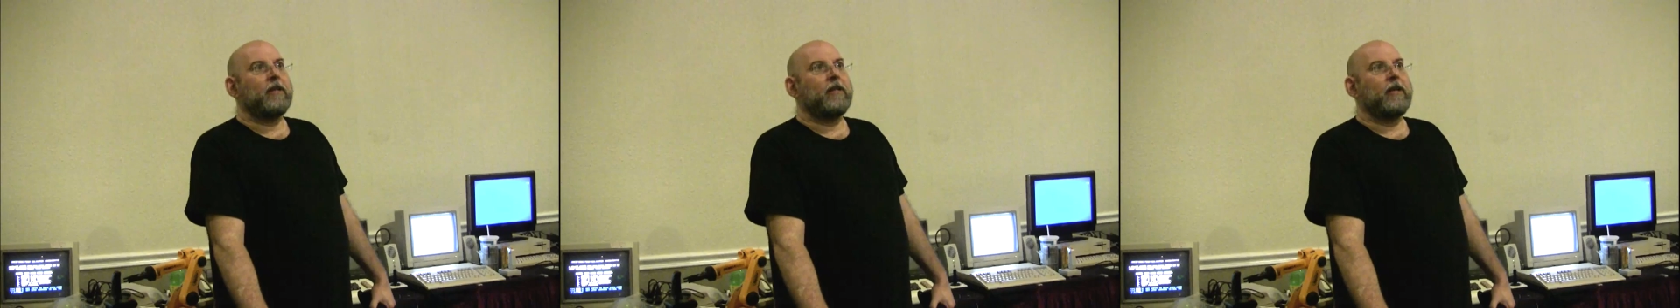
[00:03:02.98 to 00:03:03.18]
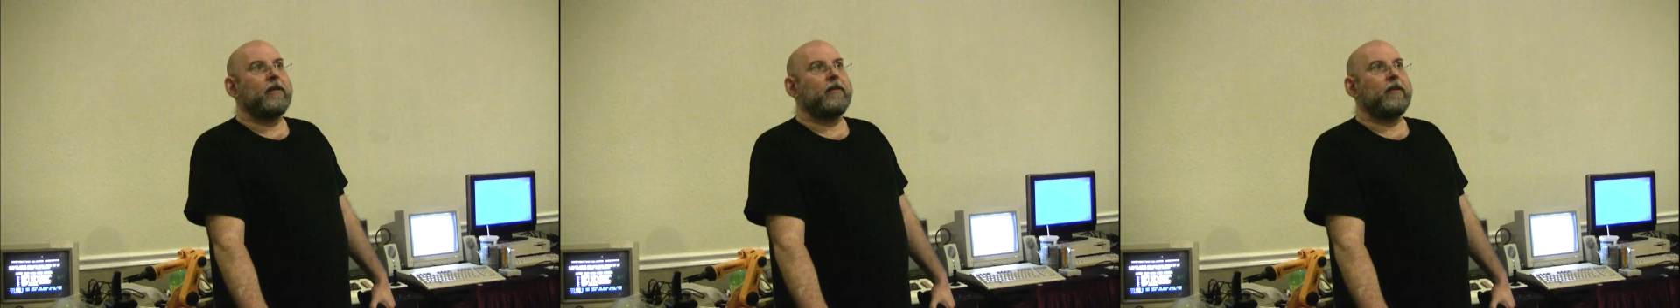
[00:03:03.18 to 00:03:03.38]

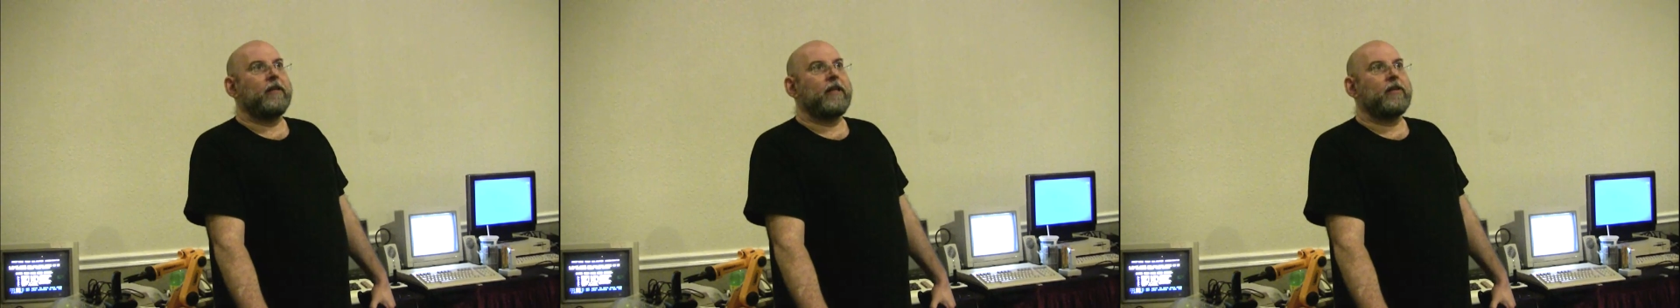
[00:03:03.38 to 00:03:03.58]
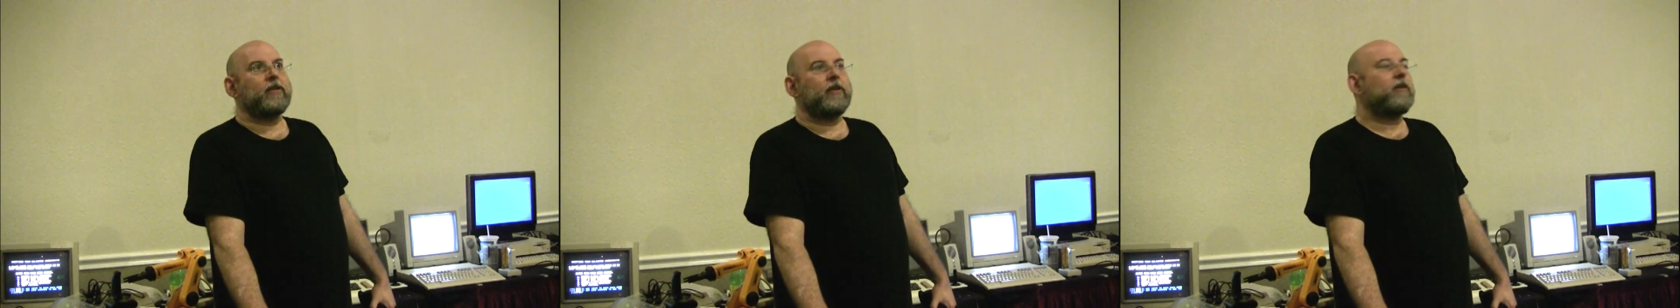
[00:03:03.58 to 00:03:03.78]

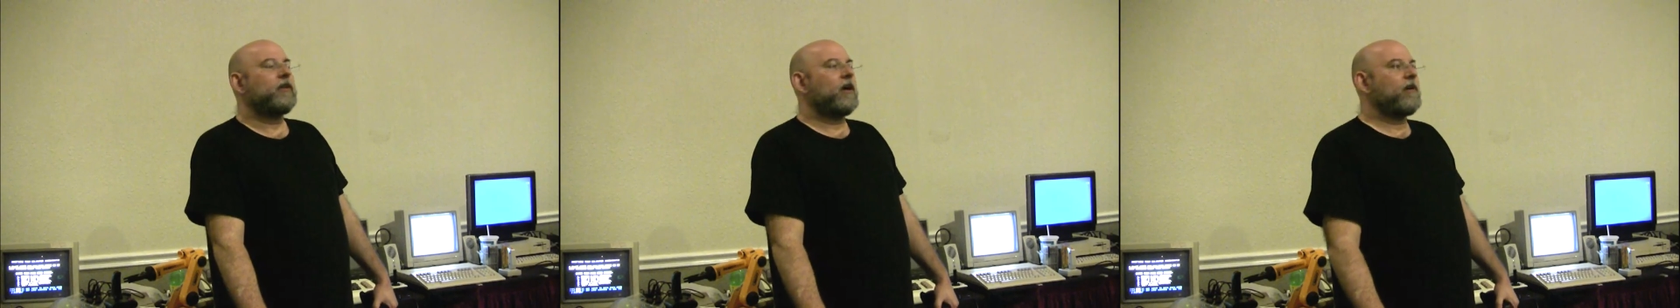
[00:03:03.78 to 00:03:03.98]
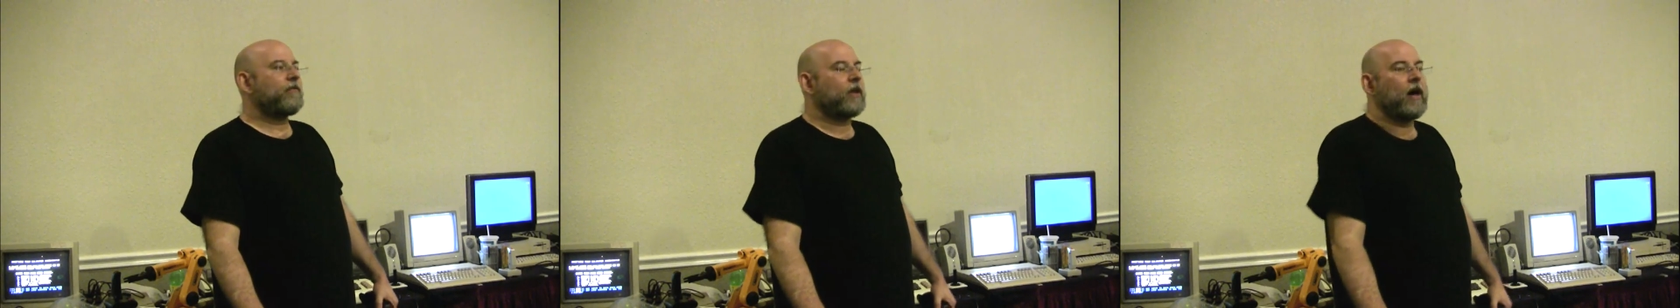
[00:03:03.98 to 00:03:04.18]
they
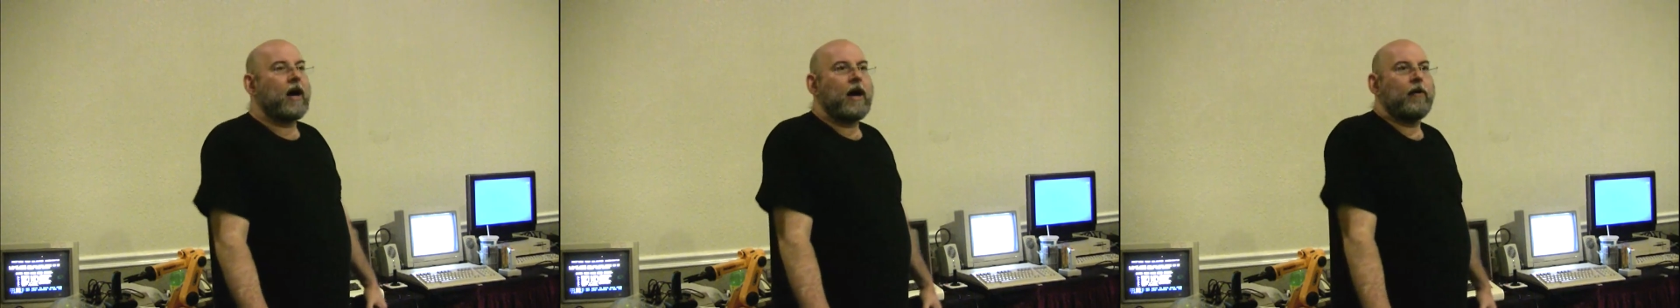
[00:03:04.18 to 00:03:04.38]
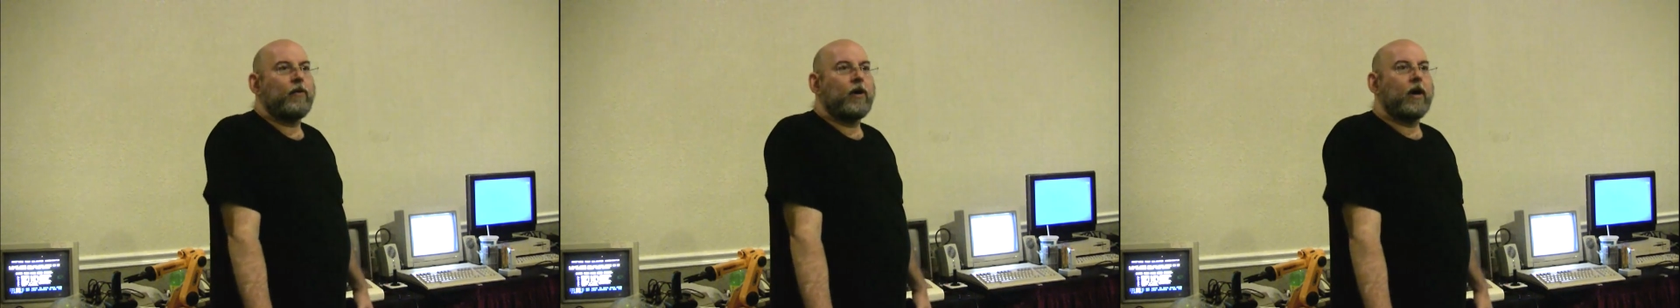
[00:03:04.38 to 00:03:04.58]
turned off the
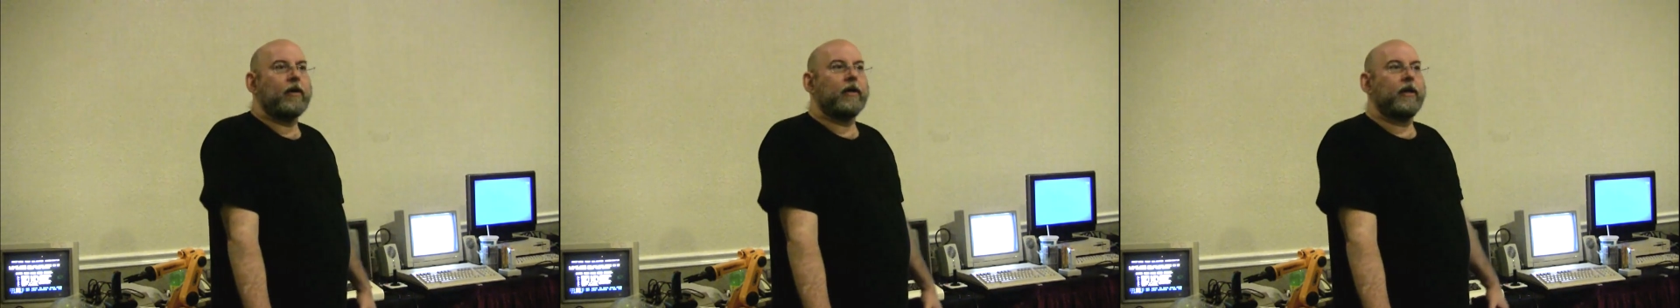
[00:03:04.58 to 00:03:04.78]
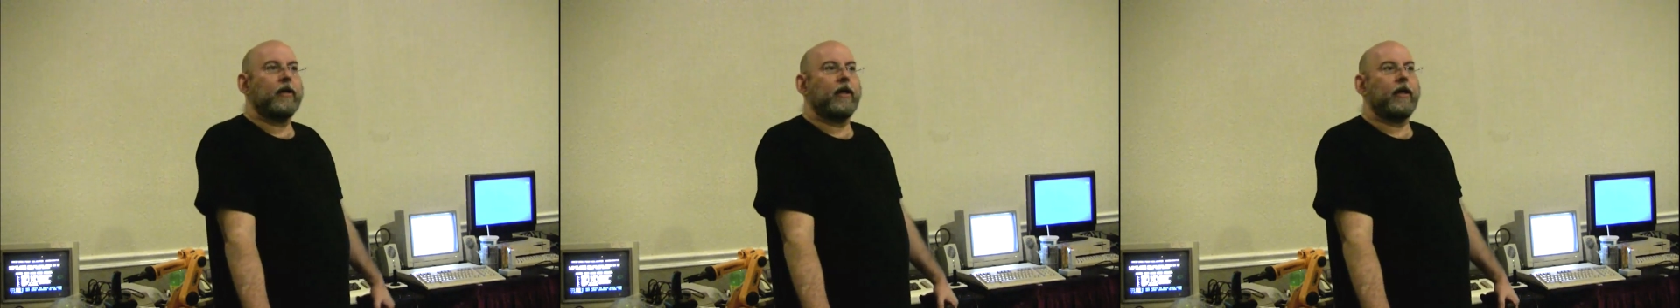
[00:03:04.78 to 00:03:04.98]
hot
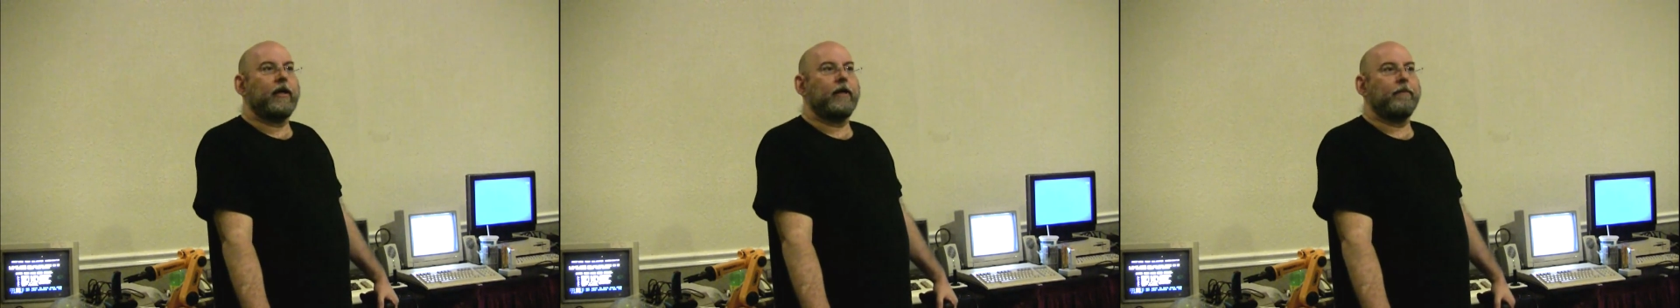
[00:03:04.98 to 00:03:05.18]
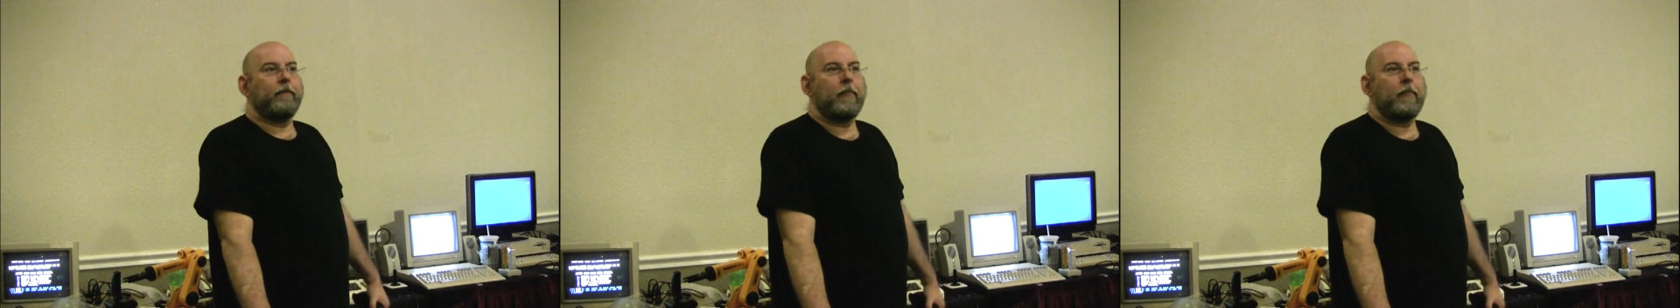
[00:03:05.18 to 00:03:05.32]
water at night.